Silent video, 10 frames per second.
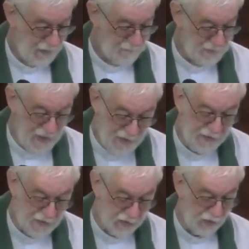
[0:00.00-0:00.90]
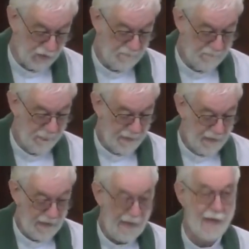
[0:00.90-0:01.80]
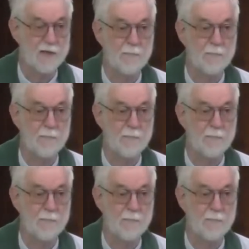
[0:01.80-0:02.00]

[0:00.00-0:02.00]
But I recall as a